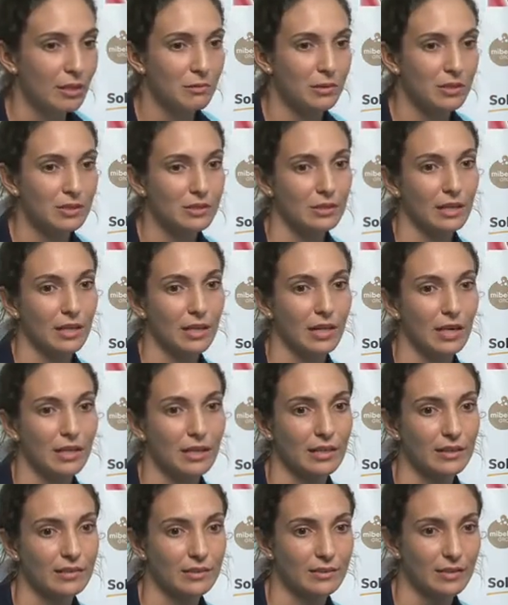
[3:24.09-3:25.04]
which
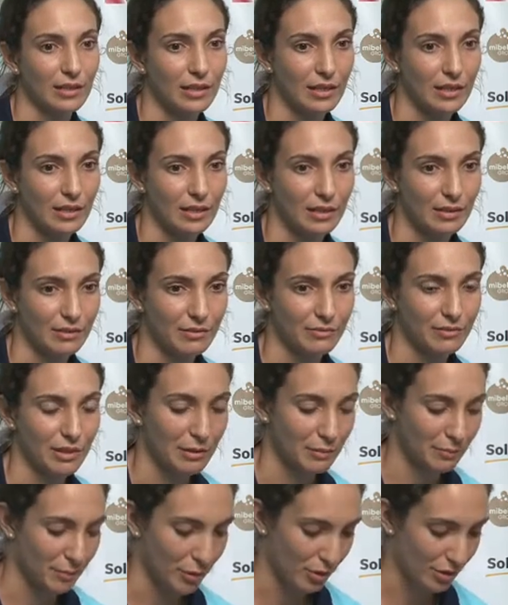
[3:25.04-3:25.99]
has
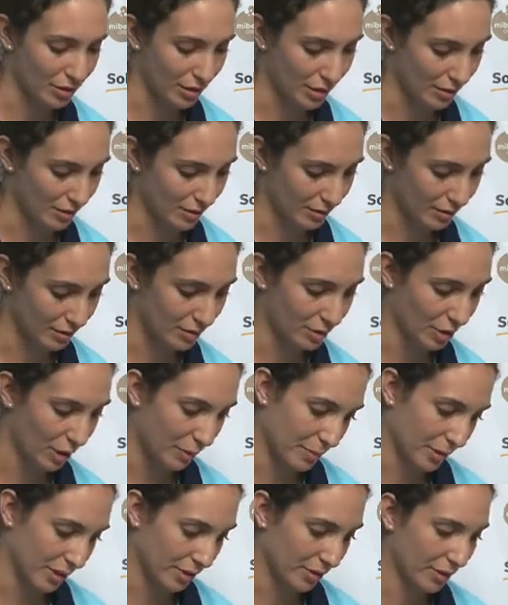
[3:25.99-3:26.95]
very important
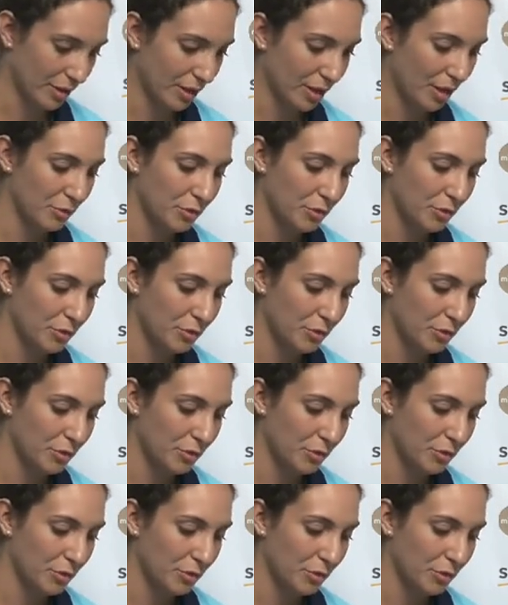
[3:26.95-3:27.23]
topics.